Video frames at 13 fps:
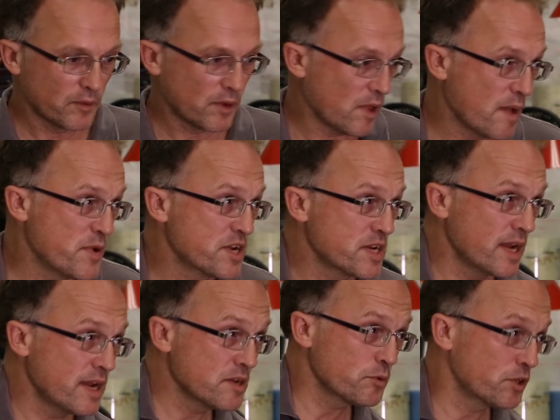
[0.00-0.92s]
climate
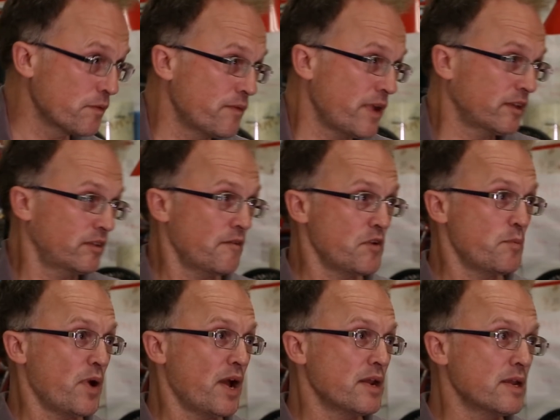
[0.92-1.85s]
change, which affects
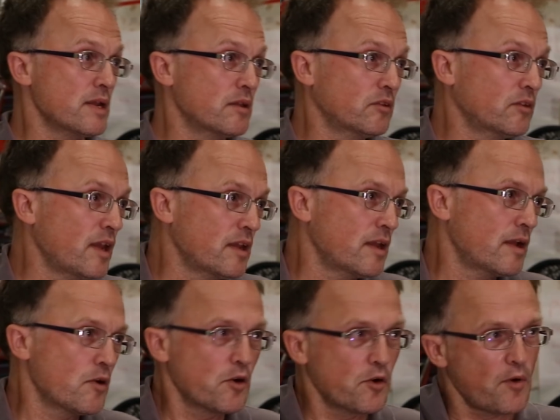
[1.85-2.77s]
everybody, and it's
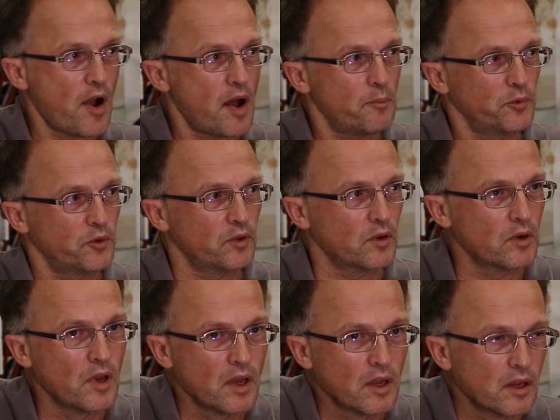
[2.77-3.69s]
taking out crops, and